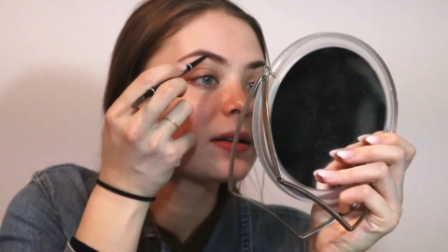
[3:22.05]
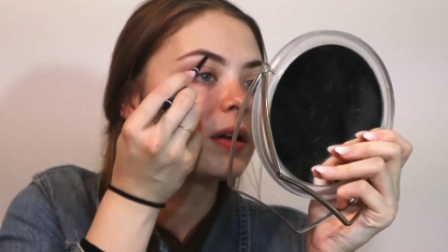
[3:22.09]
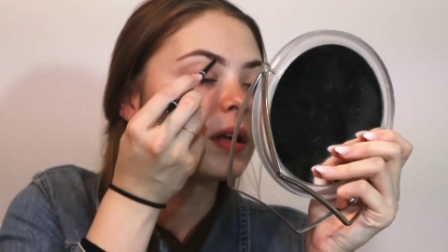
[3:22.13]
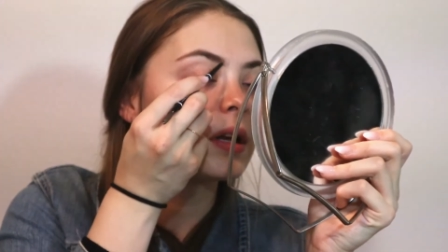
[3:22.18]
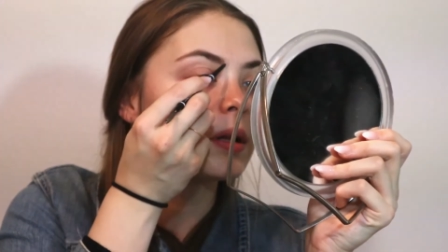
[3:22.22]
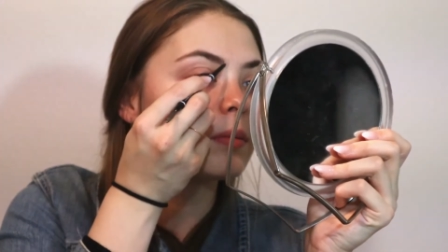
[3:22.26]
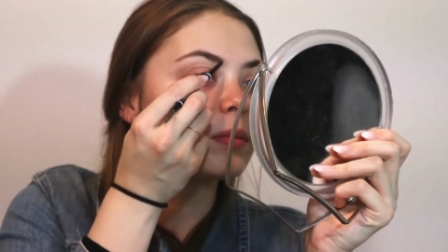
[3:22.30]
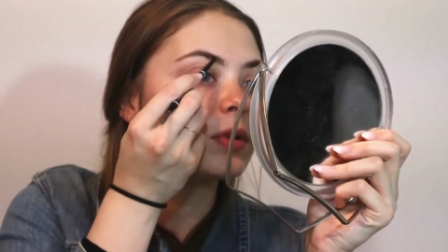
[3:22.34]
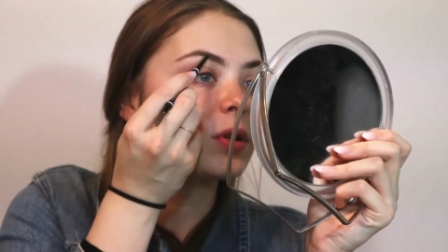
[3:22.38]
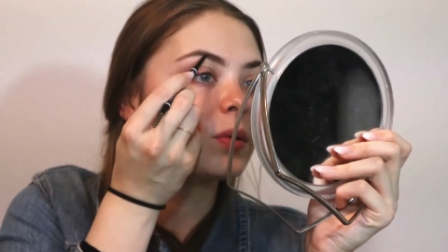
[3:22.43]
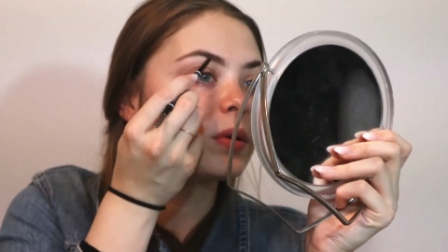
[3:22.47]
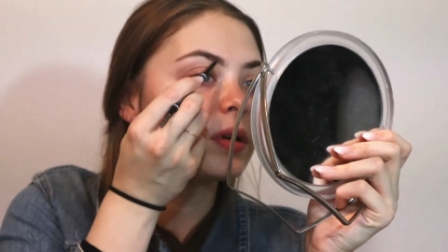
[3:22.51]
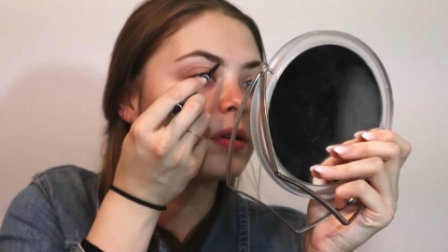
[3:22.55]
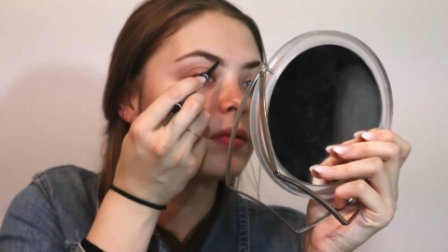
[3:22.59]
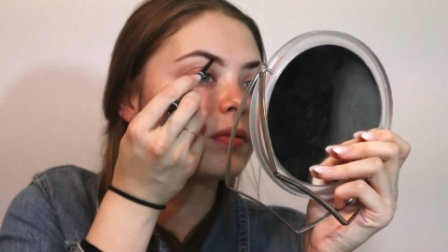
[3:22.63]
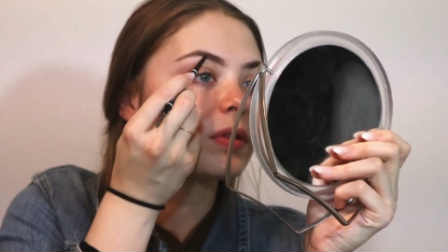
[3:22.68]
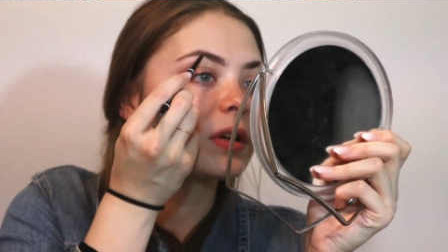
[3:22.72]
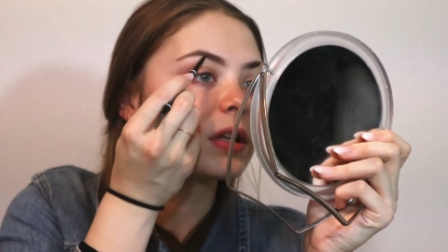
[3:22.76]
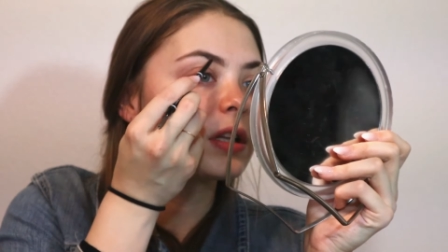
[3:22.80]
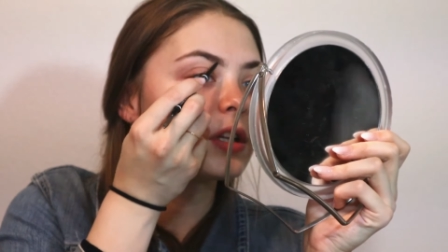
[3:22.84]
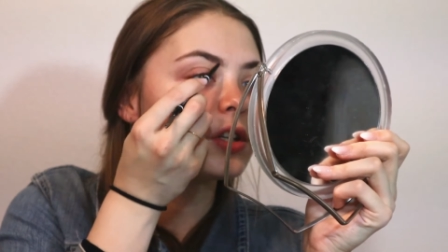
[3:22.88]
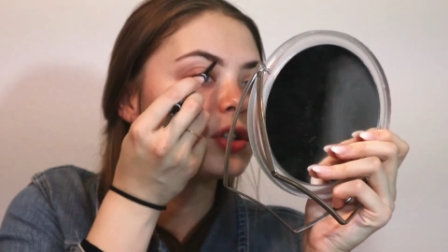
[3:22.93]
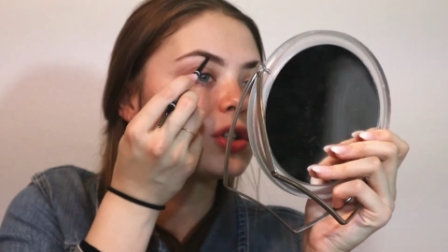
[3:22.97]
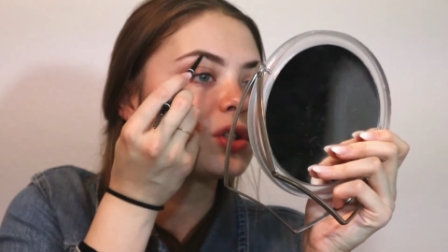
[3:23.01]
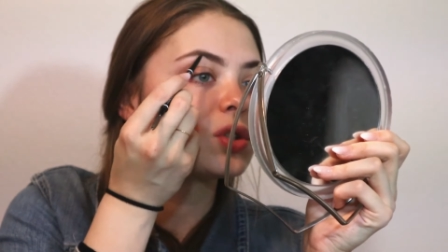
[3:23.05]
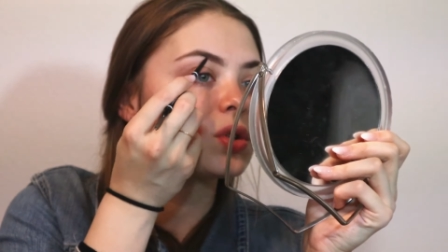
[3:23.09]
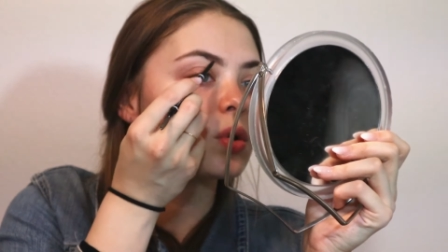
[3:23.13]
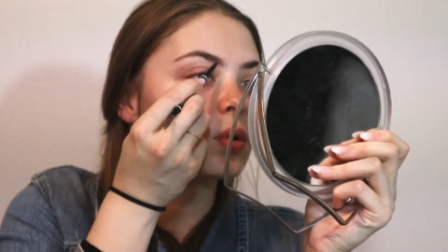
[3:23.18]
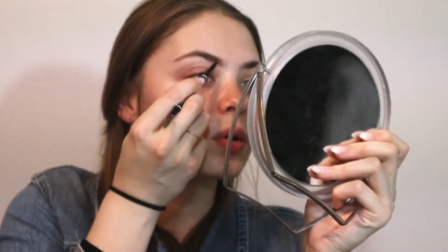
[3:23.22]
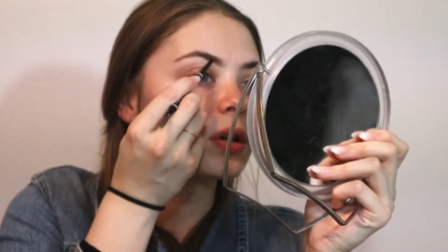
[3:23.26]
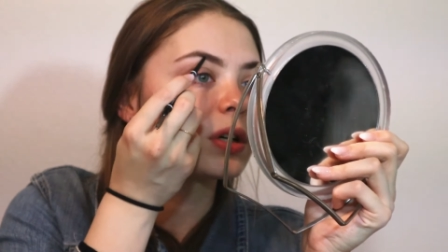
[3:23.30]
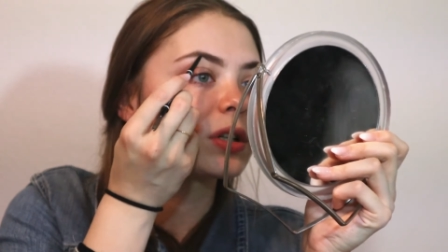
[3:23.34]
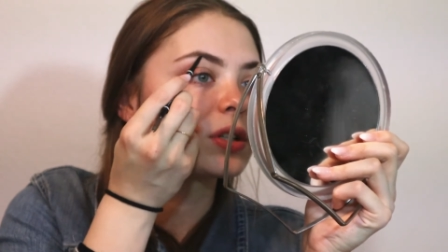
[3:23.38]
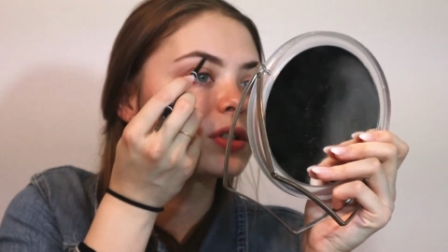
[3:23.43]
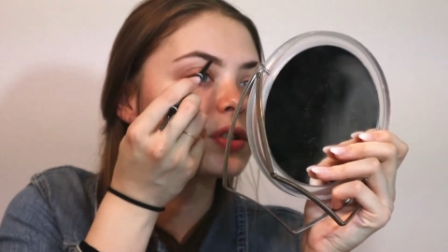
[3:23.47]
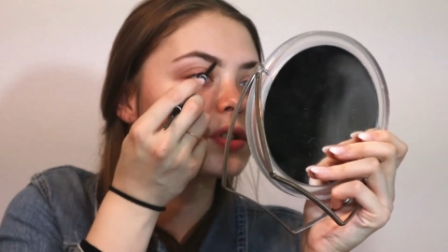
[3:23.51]
And I'm doing really
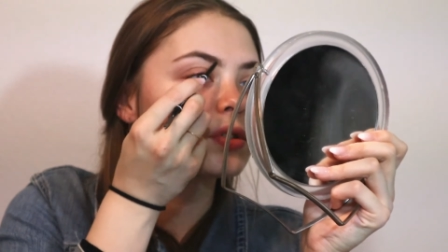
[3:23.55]
short